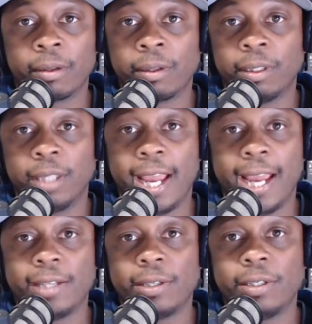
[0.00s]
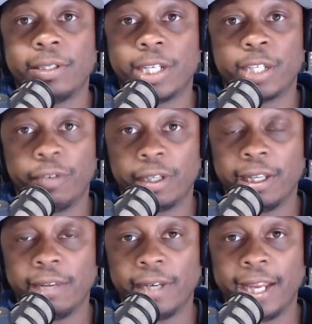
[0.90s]
they had
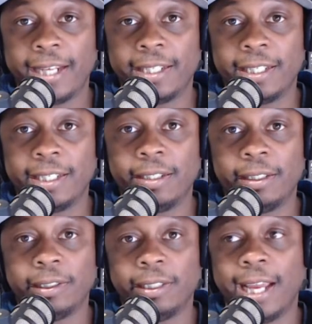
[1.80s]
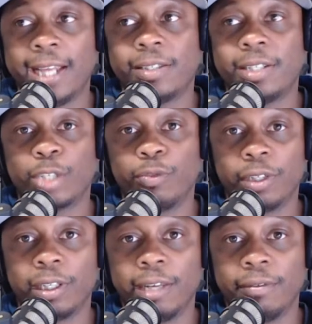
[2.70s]
6'11" AD, they had
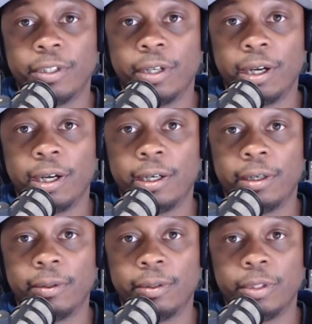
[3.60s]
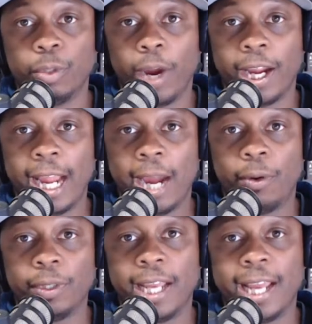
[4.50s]
6'11" Dwight
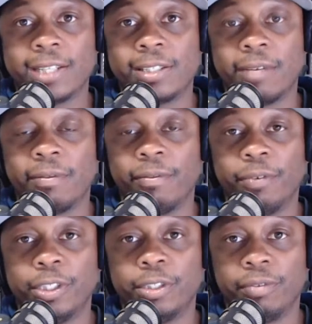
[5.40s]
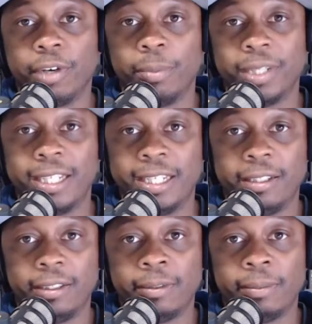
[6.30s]
Howard, they had 7 foot JaVale McGee.
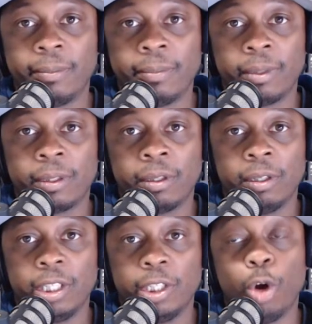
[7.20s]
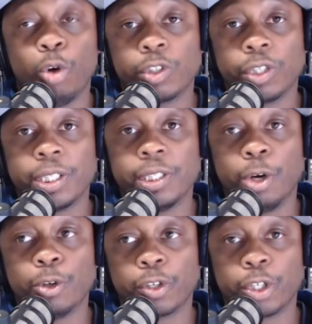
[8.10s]
Those are
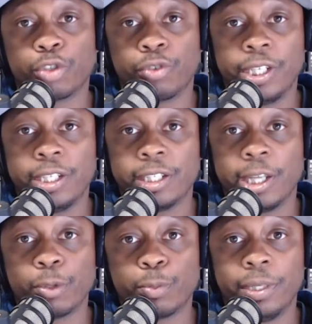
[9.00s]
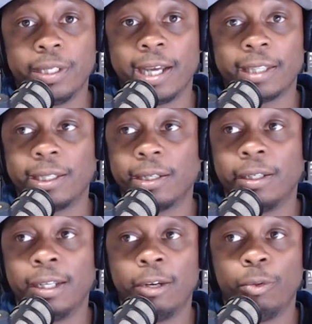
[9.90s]
the trees that they was putting out there.
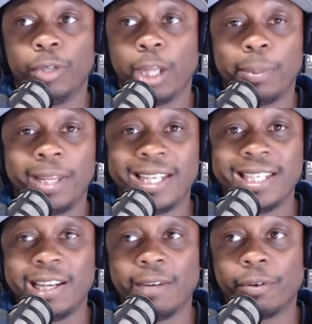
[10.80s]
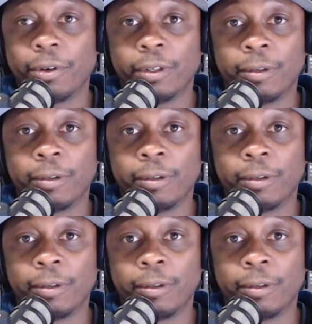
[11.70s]
When they played Denver,